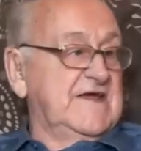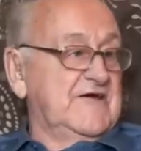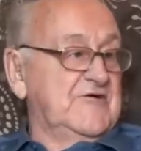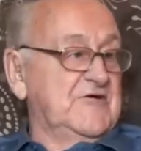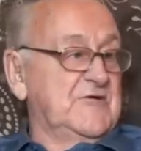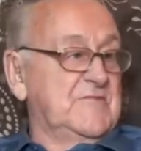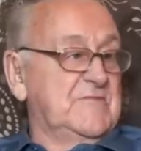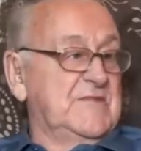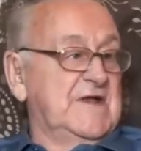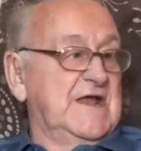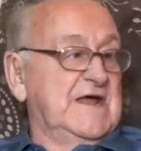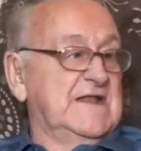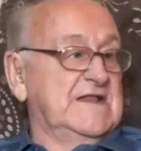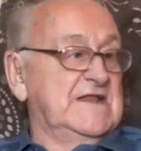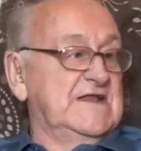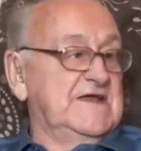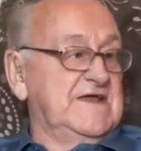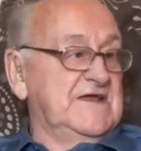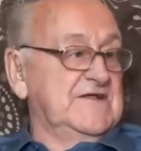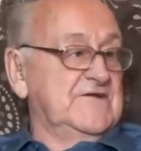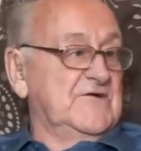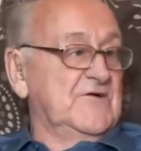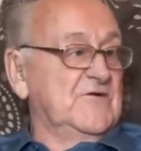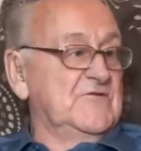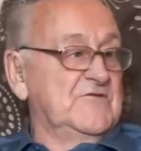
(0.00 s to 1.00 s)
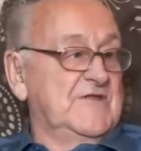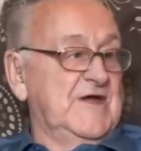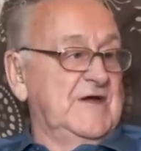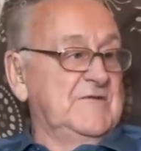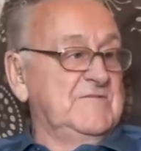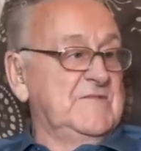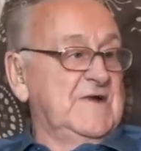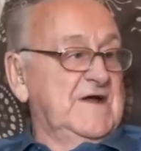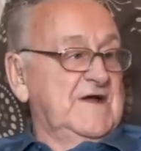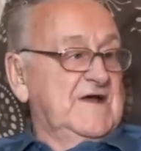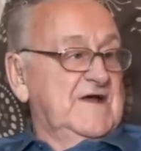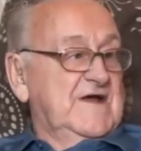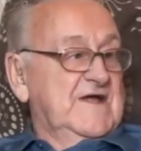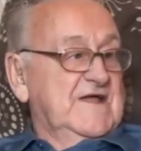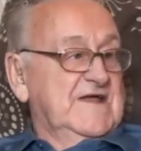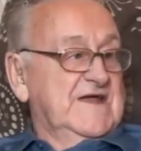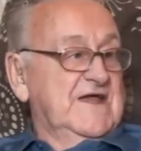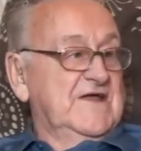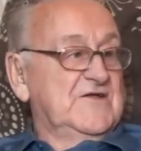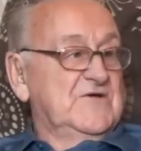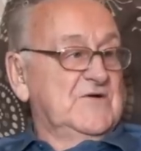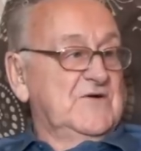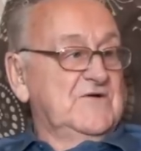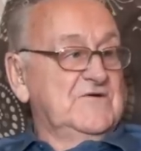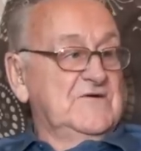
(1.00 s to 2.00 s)
Gary Bradley, and all them, right.
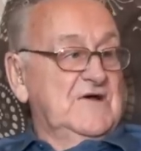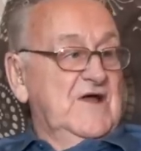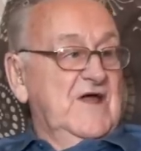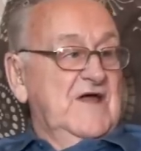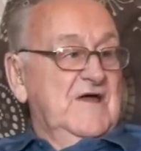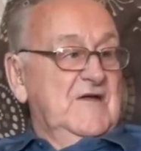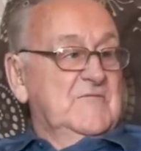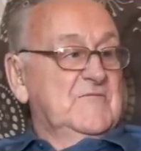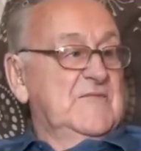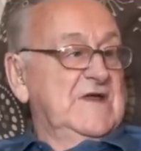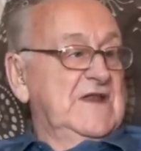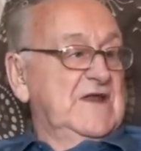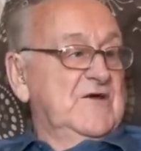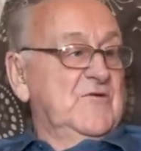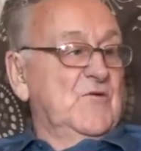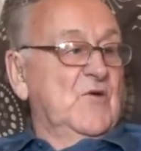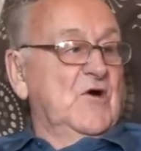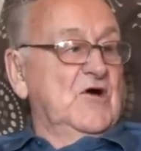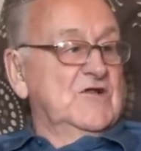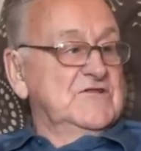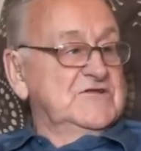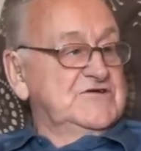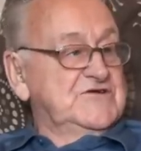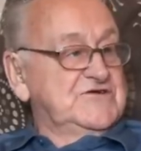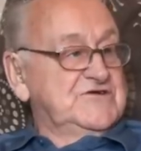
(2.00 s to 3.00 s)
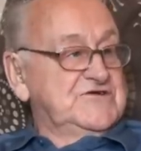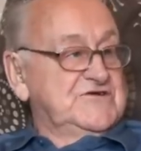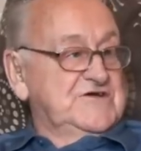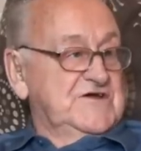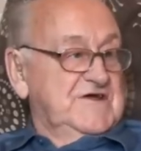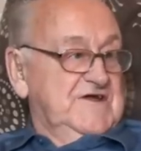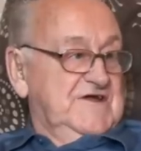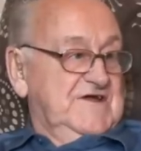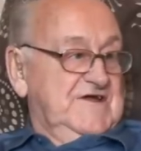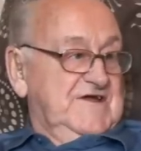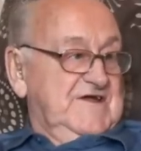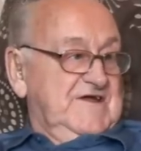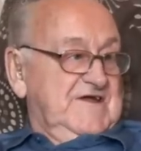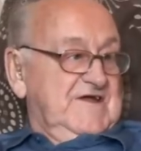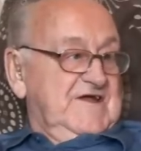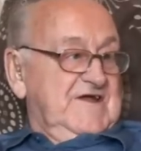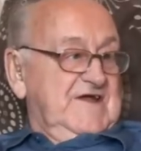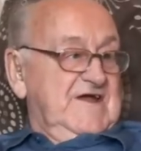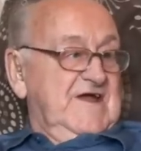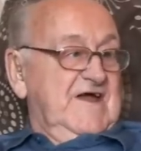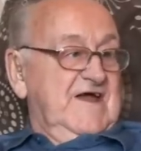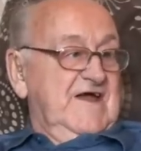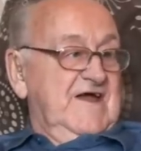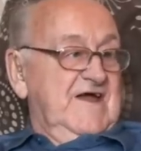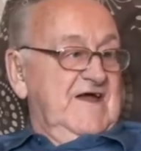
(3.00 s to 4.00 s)
You know, Billy Walsh,
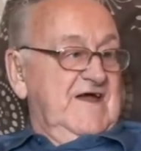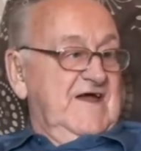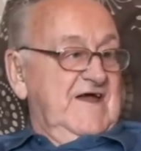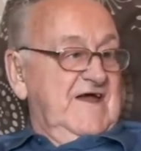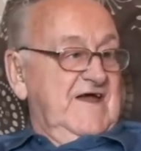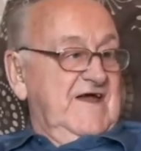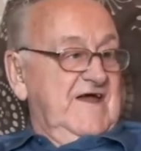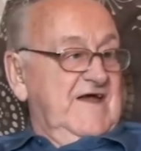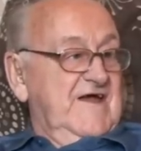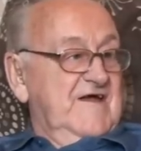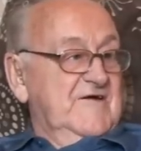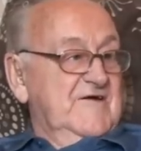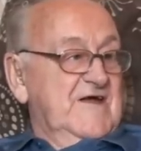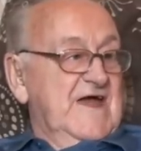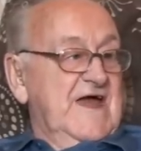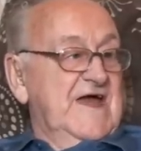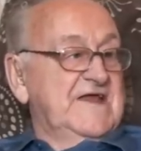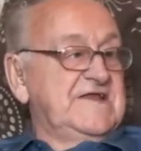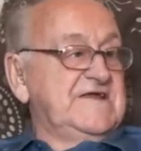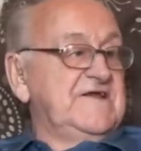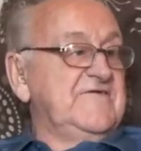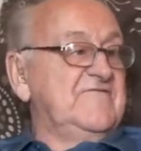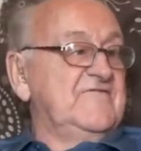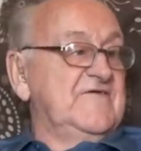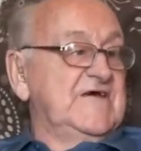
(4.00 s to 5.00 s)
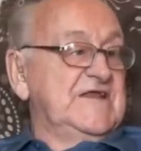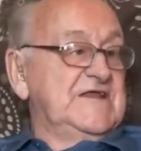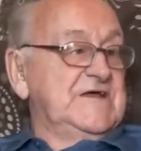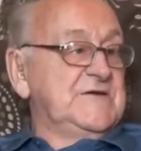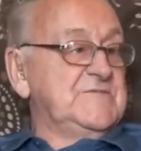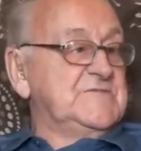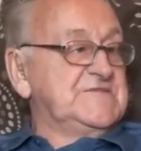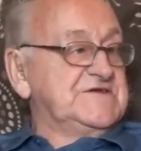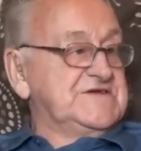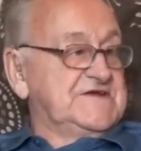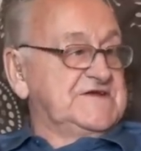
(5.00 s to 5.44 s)
Eddie Phillips,